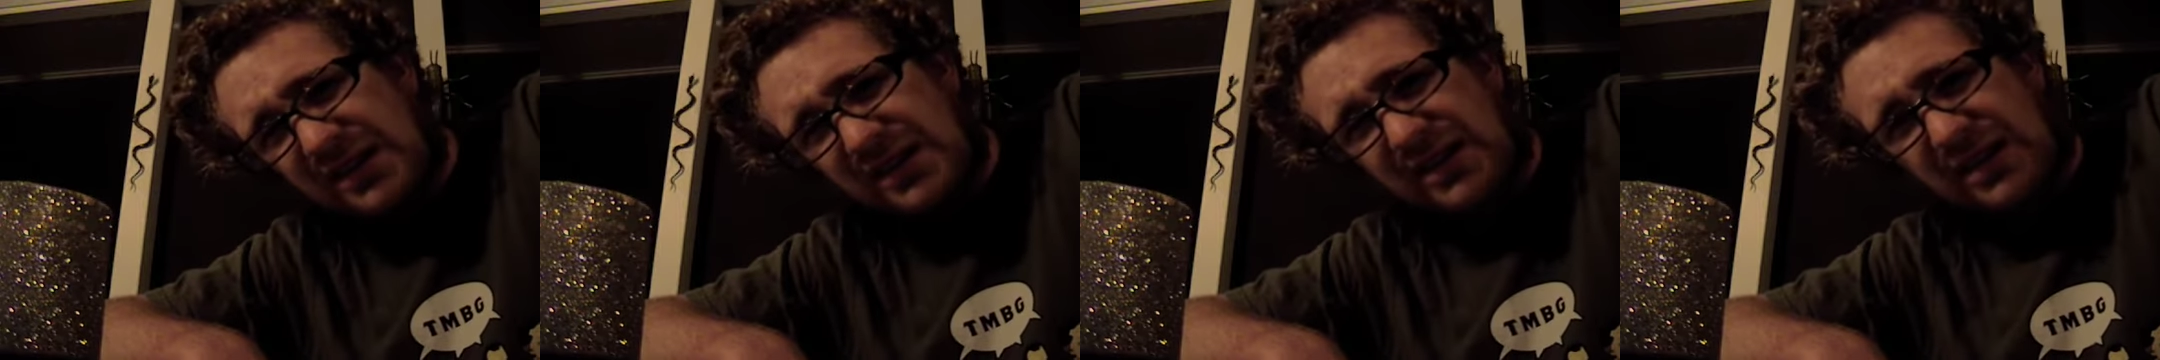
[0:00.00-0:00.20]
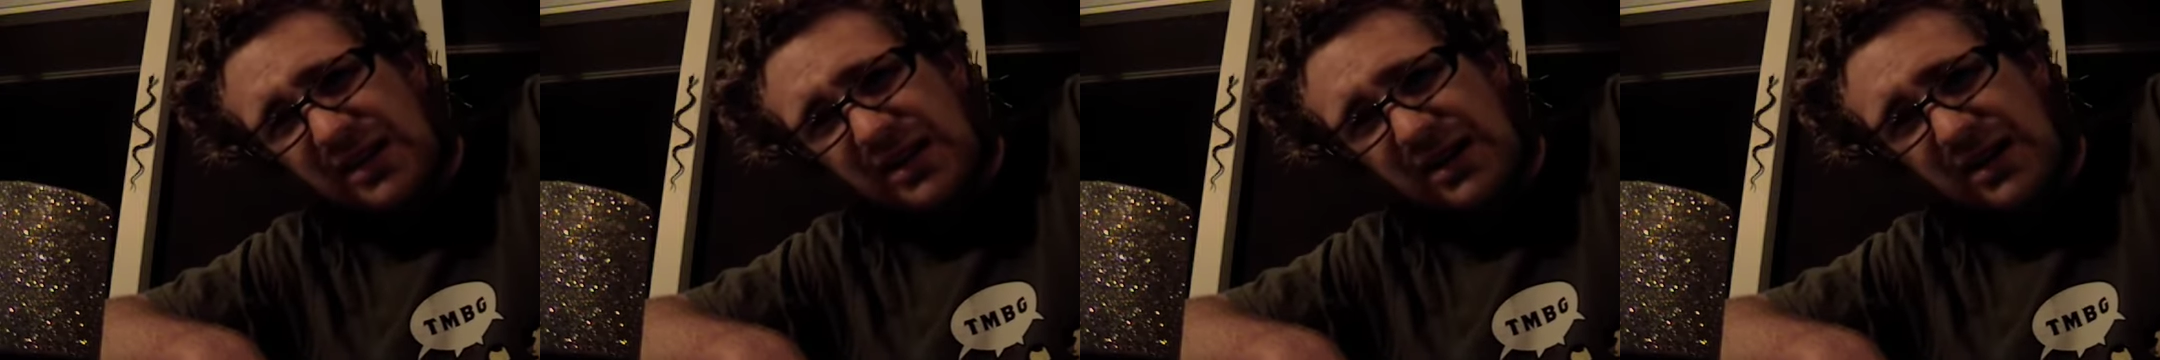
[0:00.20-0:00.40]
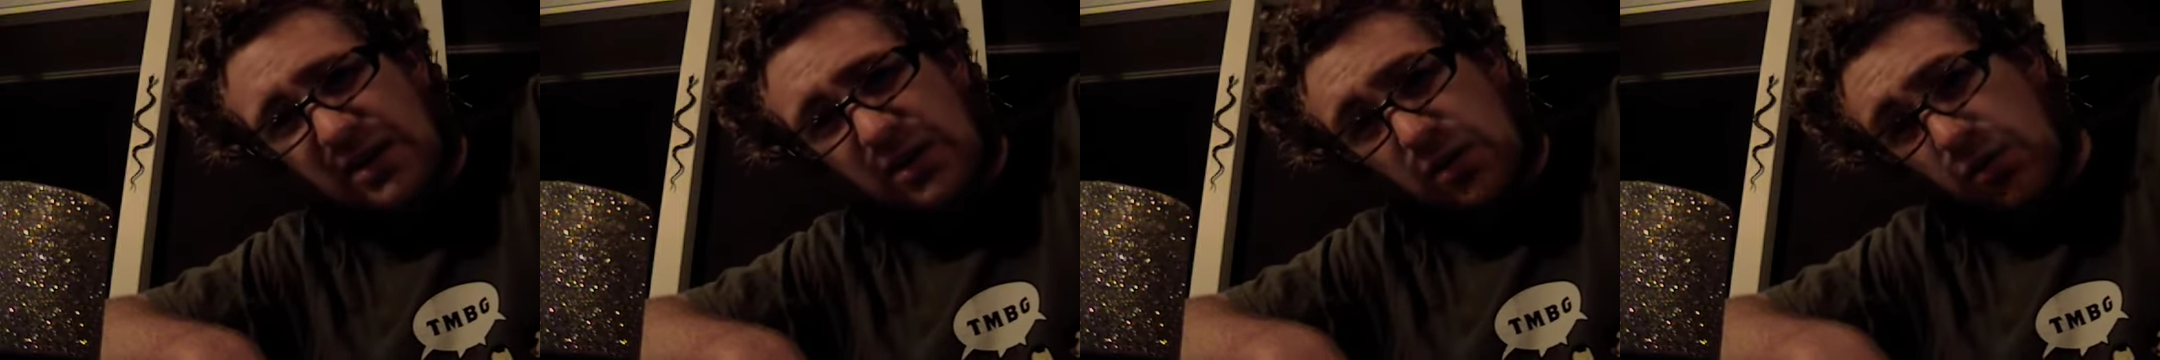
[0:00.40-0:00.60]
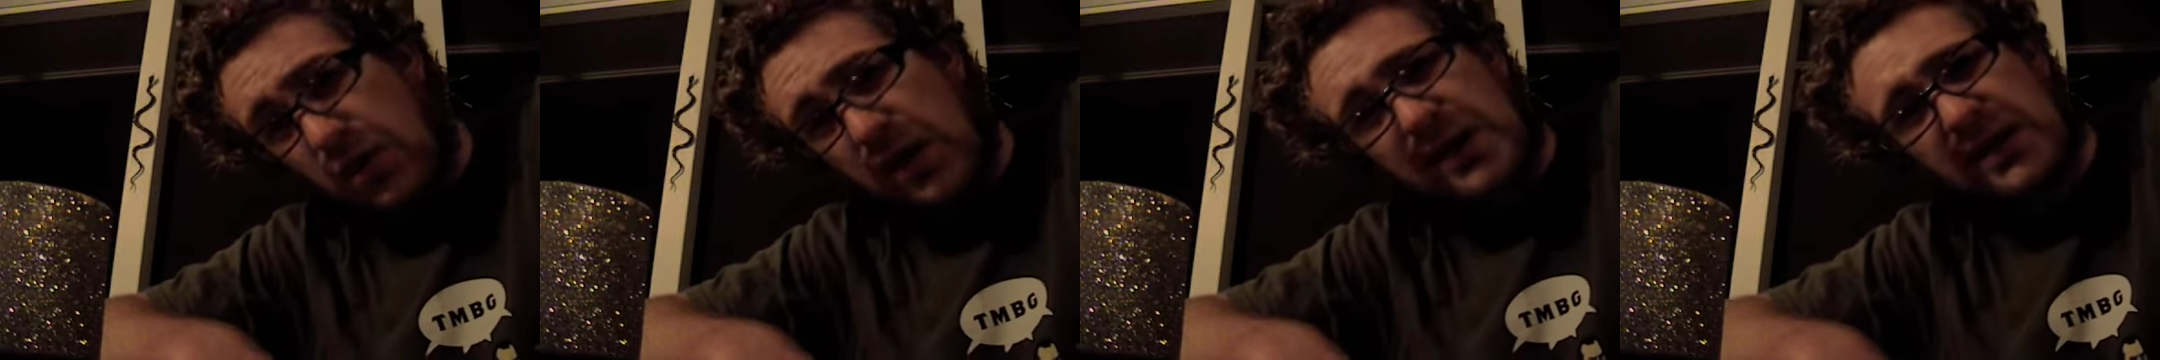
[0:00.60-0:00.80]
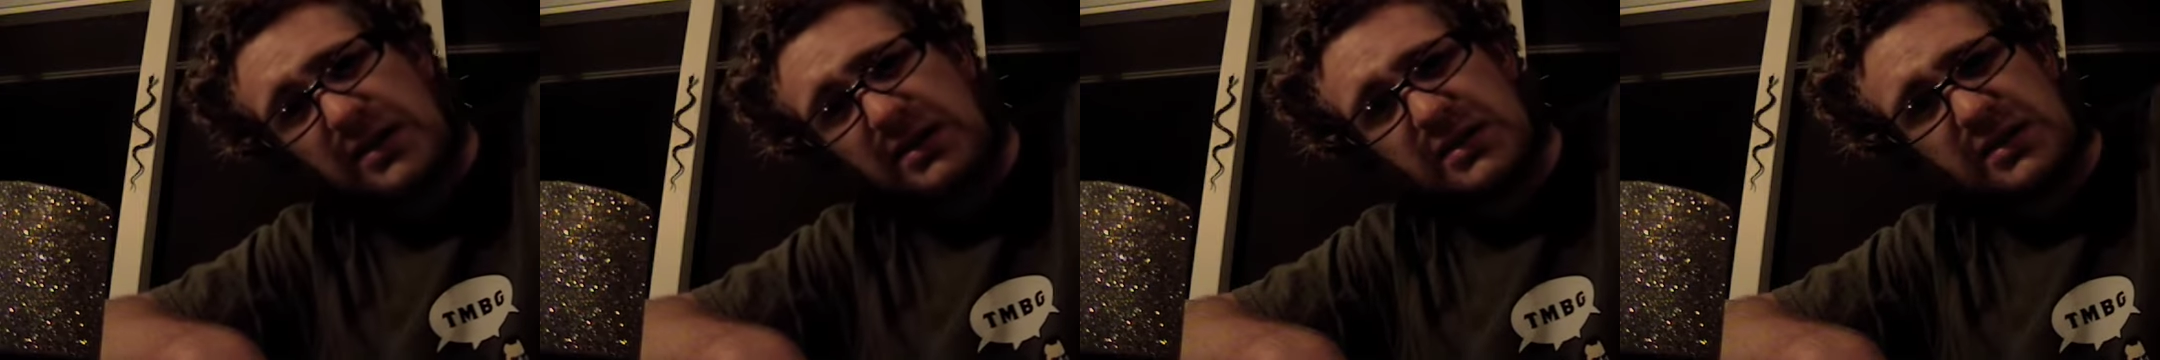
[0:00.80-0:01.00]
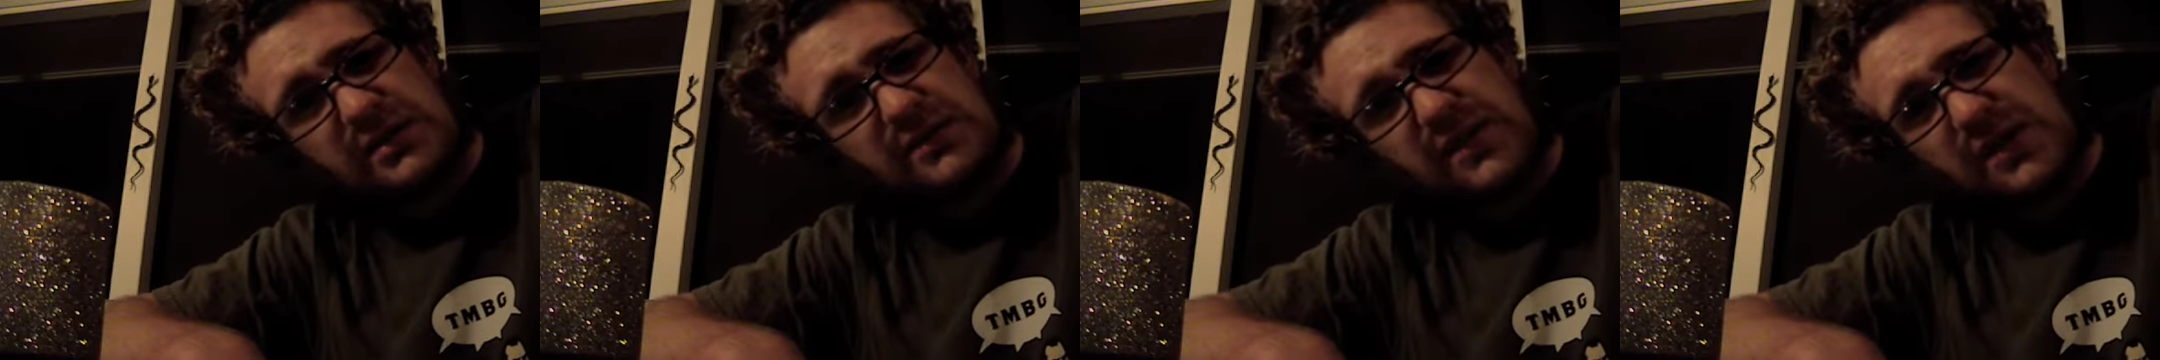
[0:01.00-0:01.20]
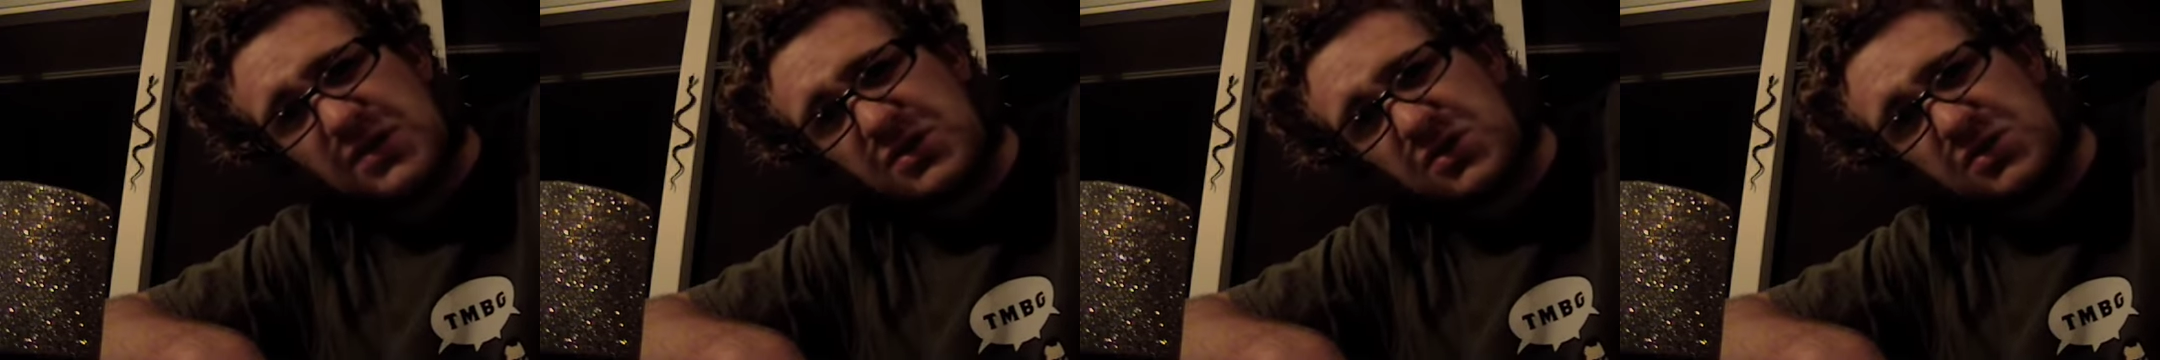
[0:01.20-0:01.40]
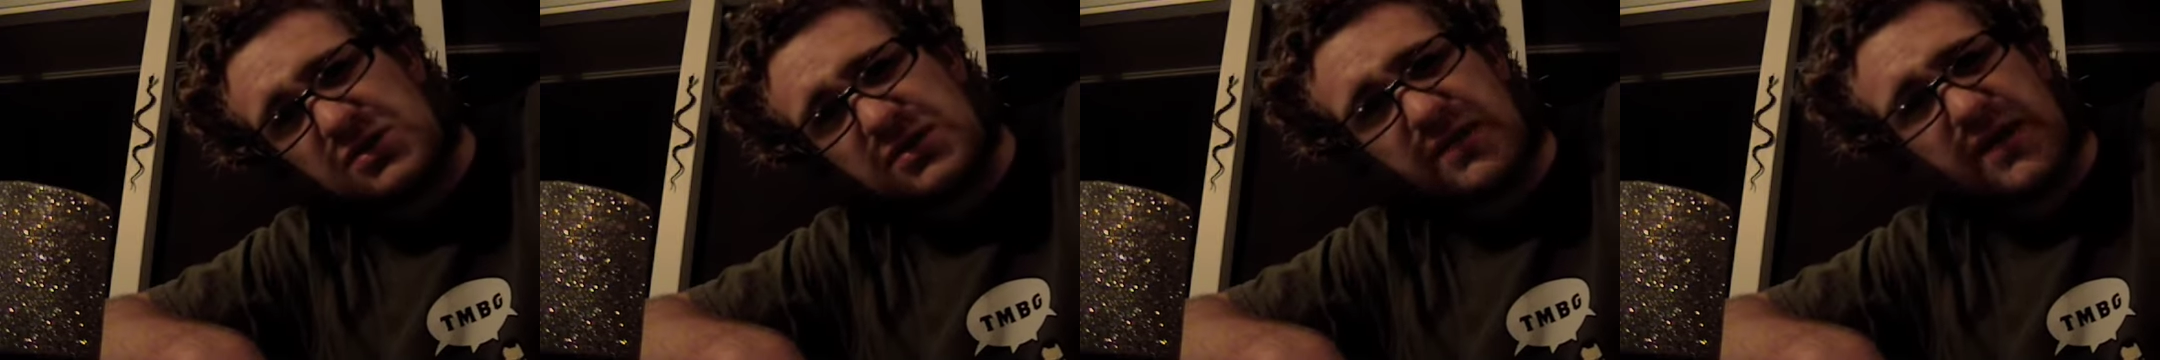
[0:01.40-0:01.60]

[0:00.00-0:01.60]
the wild adventures